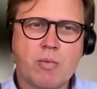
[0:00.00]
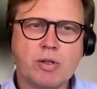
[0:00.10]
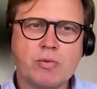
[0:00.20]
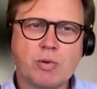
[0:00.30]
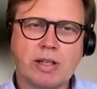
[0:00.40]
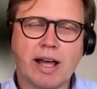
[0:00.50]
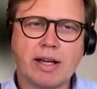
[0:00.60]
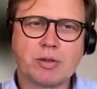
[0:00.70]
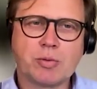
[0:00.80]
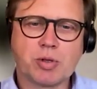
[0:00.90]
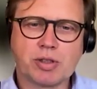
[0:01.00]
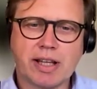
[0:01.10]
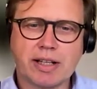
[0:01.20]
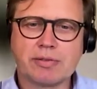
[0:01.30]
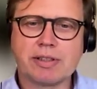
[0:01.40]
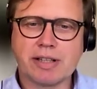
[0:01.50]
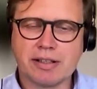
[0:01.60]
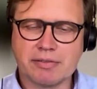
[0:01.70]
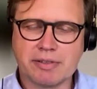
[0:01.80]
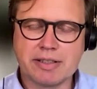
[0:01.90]
what you would like to protect
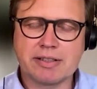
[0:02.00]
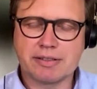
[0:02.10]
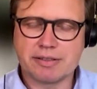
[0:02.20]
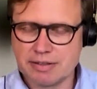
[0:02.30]
with